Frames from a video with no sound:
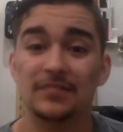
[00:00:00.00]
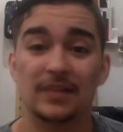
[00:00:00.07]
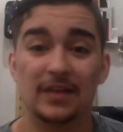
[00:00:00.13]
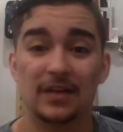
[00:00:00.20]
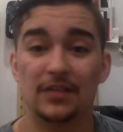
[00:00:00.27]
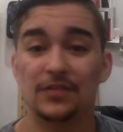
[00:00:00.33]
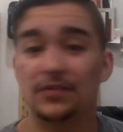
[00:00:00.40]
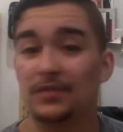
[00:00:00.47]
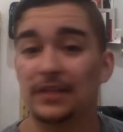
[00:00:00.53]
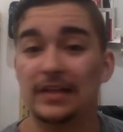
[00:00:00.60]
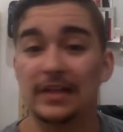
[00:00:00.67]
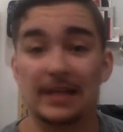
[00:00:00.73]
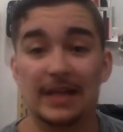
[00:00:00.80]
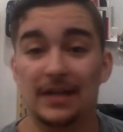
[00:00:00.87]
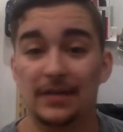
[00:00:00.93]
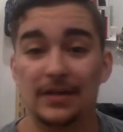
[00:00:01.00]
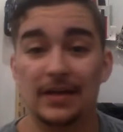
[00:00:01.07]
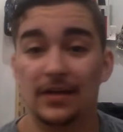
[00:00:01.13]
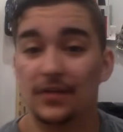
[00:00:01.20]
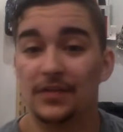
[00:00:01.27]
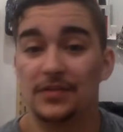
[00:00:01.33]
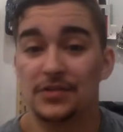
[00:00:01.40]
They also really like having
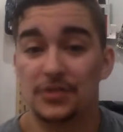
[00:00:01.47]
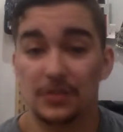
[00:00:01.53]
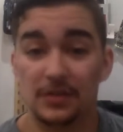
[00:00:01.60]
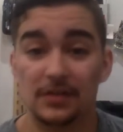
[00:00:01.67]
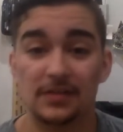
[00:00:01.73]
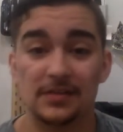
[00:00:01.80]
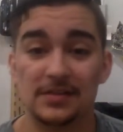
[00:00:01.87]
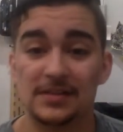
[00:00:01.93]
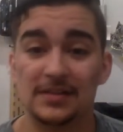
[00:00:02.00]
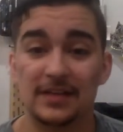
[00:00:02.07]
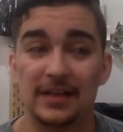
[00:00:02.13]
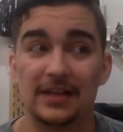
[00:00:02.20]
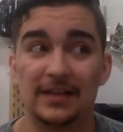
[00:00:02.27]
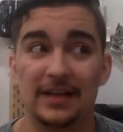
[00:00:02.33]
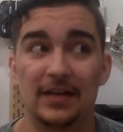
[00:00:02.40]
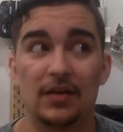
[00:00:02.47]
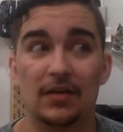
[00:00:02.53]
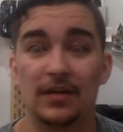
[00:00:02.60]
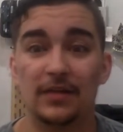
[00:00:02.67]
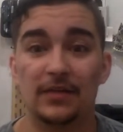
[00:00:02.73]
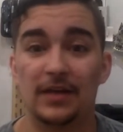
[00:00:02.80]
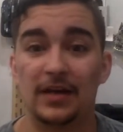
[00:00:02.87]
health insurance, and like they
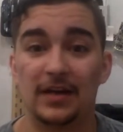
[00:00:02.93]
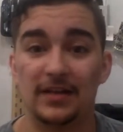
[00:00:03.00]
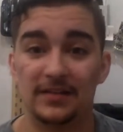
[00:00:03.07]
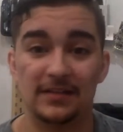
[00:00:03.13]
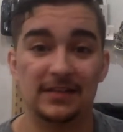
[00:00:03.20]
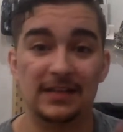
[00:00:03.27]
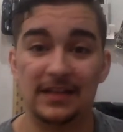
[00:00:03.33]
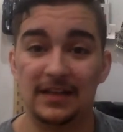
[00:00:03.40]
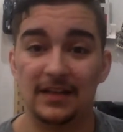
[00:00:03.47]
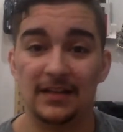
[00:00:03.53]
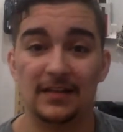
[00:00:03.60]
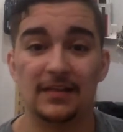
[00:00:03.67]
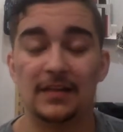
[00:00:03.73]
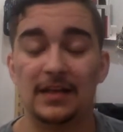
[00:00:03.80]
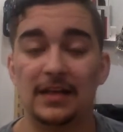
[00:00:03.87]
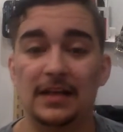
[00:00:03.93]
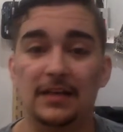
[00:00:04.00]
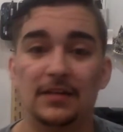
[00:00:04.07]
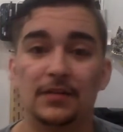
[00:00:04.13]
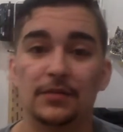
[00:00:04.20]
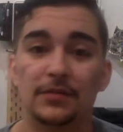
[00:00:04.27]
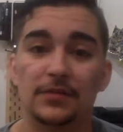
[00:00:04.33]
all have eyes and teeth, and they
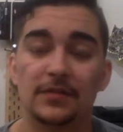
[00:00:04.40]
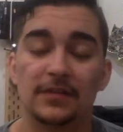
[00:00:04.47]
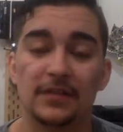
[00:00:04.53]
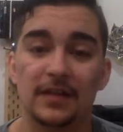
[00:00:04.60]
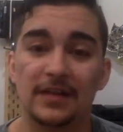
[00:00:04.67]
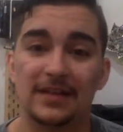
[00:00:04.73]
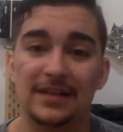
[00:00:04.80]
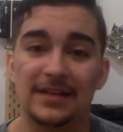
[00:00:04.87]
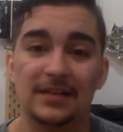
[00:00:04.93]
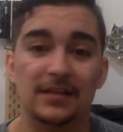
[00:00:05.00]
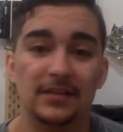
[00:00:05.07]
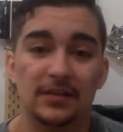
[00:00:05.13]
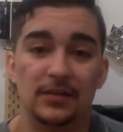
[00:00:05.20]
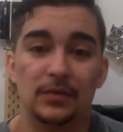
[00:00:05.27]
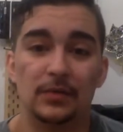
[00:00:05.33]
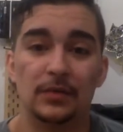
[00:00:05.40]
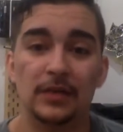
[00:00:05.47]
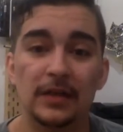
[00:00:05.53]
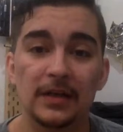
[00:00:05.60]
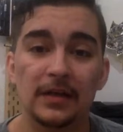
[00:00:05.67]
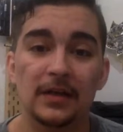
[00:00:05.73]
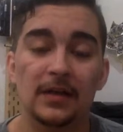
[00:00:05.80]
need those attended to.
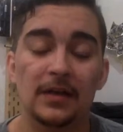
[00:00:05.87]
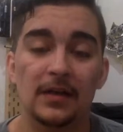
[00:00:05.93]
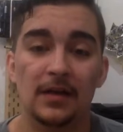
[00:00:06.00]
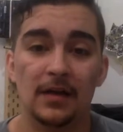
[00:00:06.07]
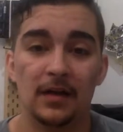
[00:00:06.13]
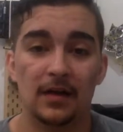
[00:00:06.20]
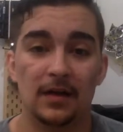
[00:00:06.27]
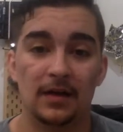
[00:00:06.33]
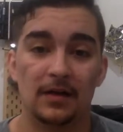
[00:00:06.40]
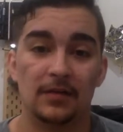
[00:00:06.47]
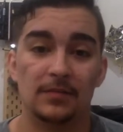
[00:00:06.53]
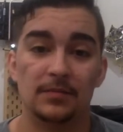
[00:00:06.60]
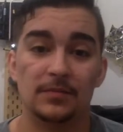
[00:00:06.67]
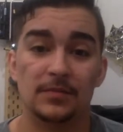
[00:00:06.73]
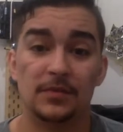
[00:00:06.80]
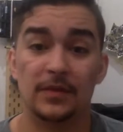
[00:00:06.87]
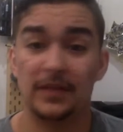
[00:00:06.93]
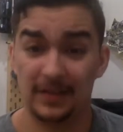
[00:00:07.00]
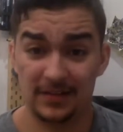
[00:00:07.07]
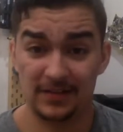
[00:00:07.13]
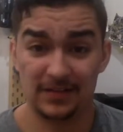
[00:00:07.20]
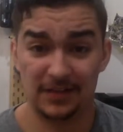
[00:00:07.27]
So I
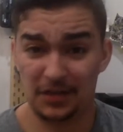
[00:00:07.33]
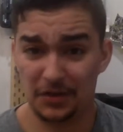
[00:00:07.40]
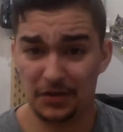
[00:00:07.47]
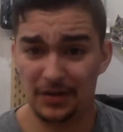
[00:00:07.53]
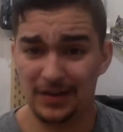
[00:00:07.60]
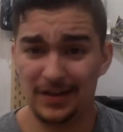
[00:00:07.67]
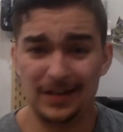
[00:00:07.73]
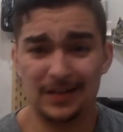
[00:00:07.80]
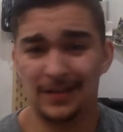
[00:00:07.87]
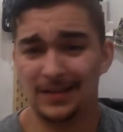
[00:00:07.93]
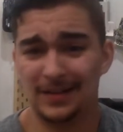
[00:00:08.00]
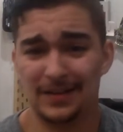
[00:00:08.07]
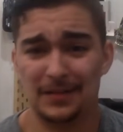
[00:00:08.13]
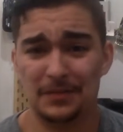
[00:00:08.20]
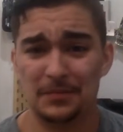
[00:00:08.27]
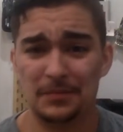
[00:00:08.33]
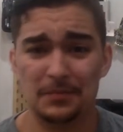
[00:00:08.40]
like the security. I